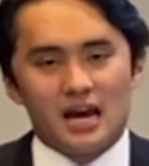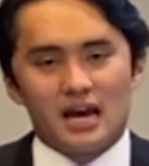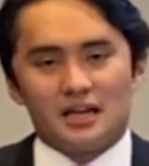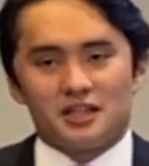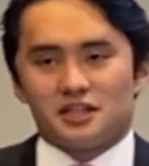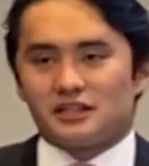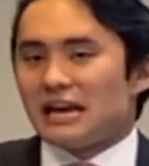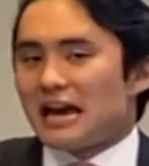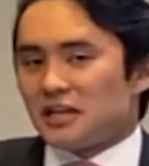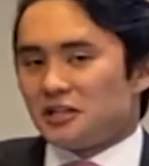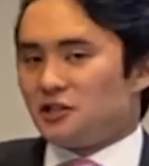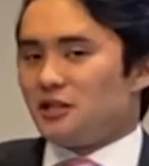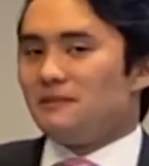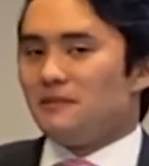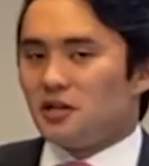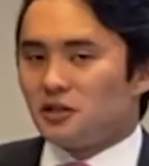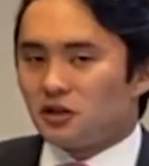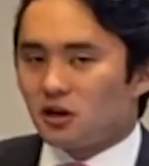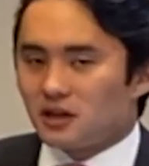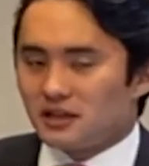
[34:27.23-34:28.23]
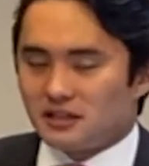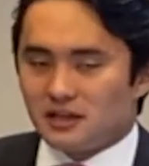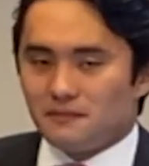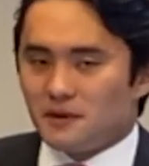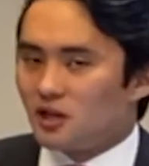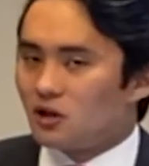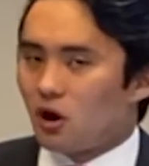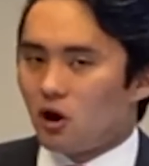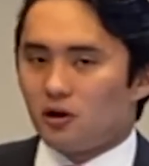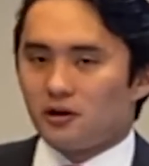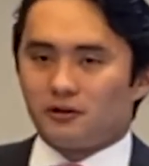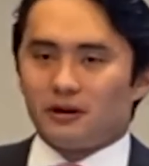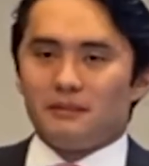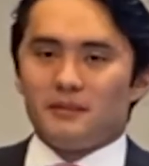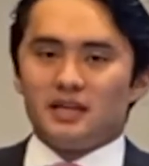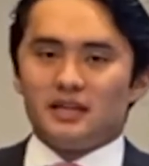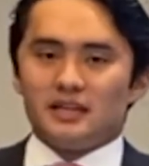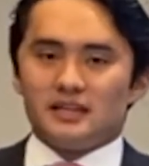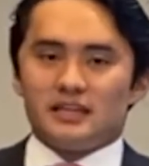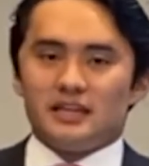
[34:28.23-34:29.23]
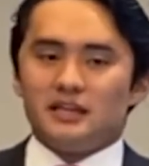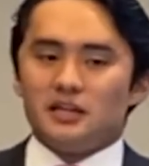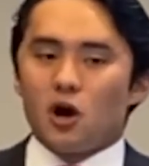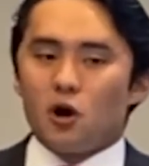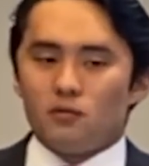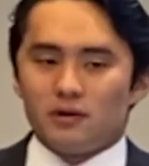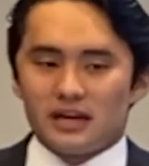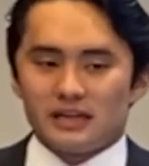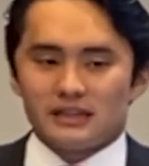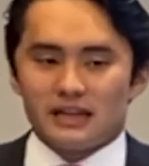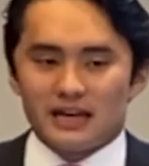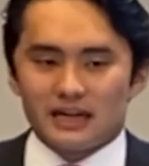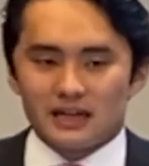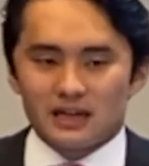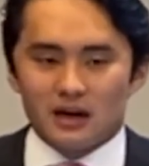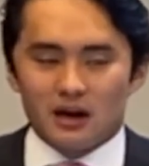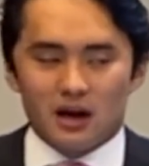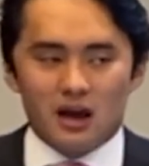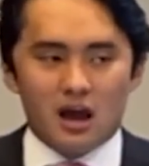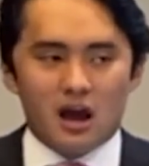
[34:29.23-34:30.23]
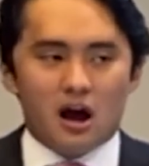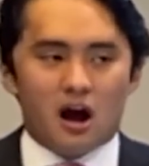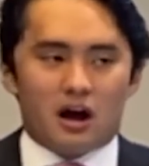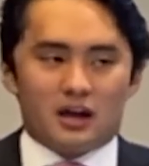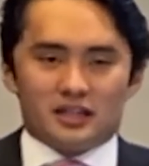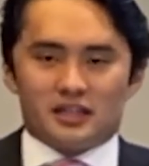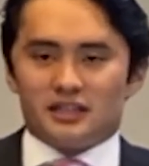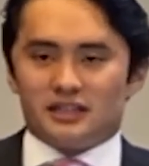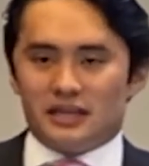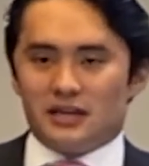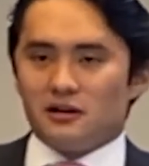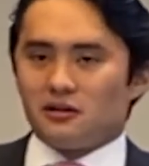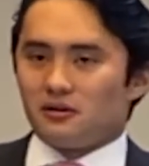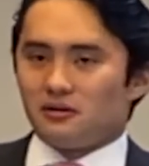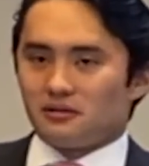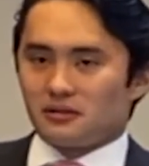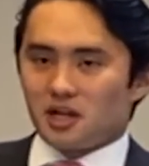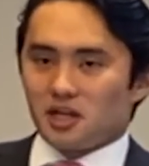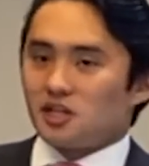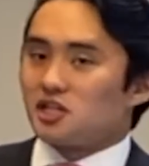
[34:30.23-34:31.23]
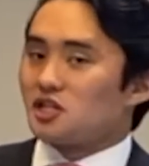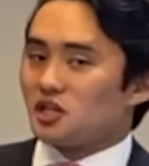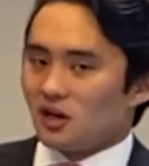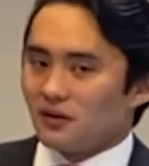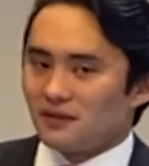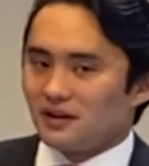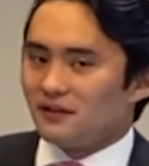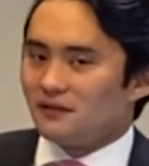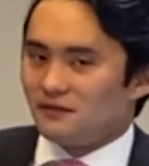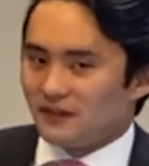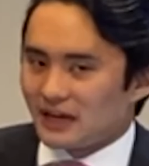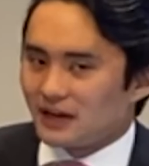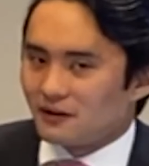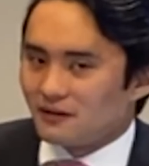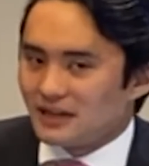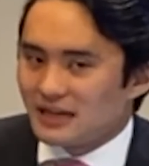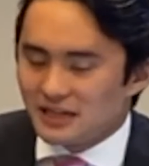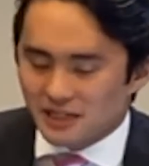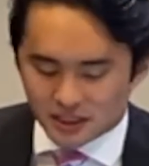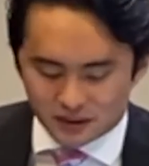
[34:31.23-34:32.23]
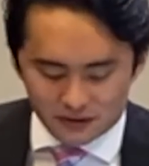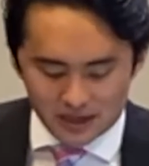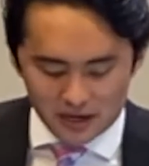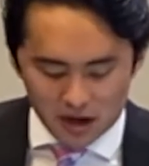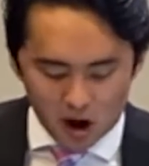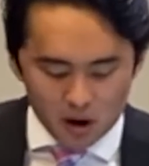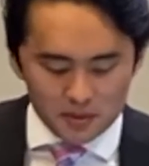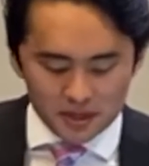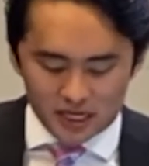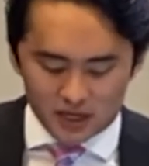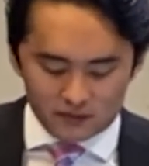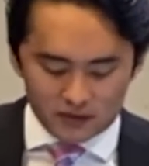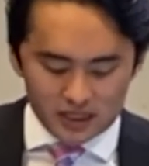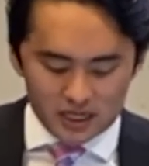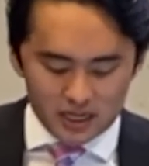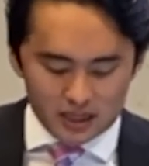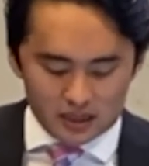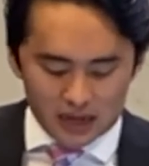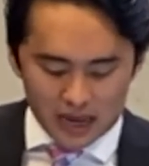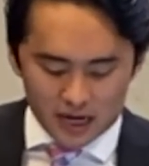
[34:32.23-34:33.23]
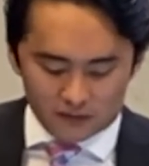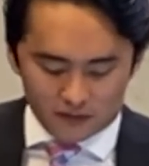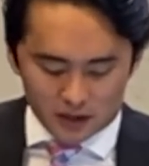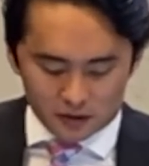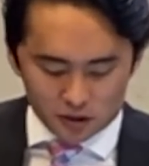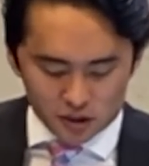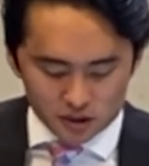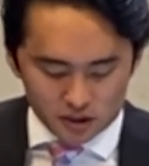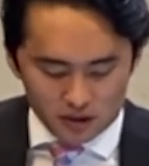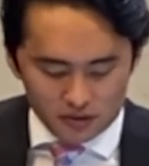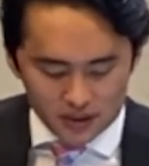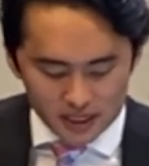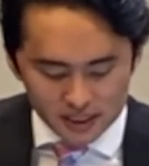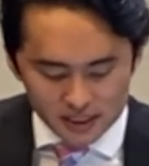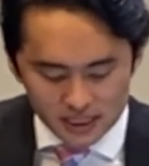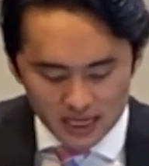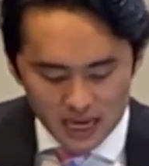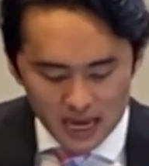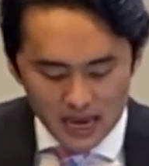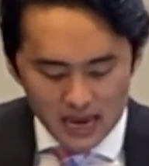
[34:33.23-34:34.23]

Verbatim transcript: Just ask Jimmy, Jimmy Carter. I mean, is he known as like a austere conservative figure in history? No, but even he kind of understood this.